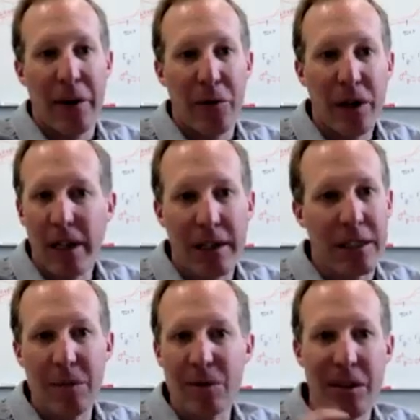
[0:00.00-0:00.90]
it really
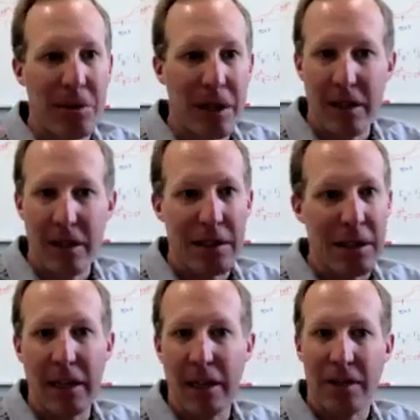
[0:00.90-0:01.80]
seems to be this
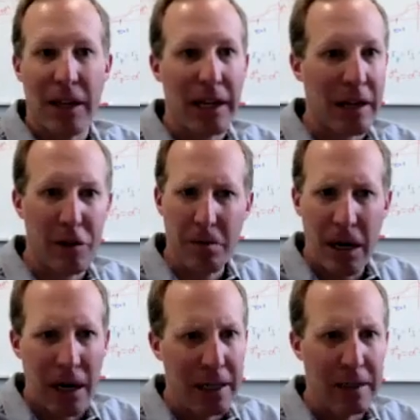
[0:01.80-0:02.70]
thing of like, if your
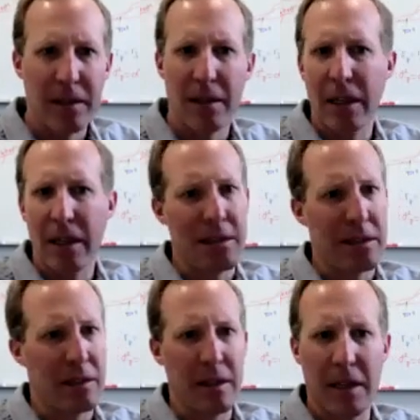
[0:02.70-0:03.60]
mind
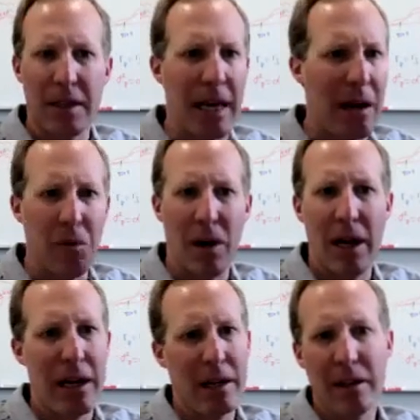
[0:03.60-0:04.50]
thinks in that
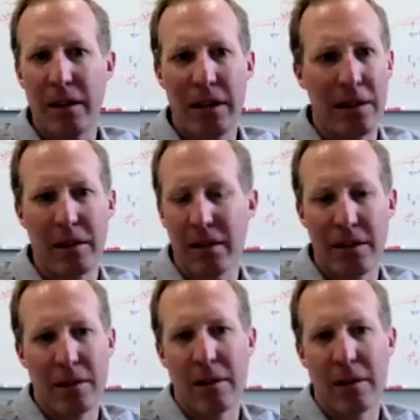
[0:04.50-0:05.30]
way, then